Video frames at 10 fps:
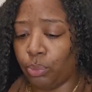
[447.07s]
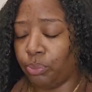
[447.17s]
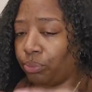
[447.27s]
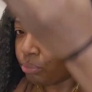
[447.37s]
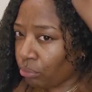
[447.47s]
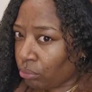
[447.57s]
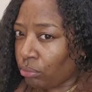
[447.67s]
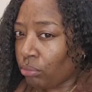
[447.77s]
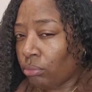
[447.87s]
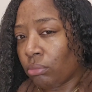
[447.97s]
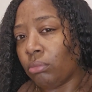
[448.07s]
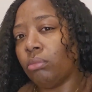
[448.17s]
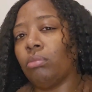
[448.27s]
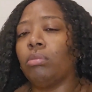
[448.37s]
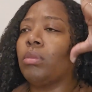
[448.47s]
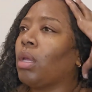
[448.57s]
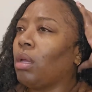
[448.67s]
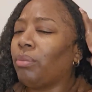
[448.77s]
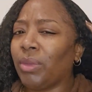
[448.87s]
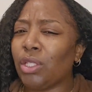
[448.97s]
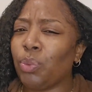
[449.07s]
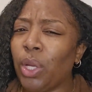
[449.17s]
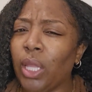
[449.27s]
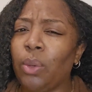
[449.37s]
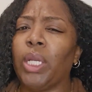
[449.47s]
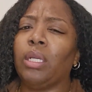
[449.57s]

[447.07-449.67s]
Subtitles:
So I mentioned earlier that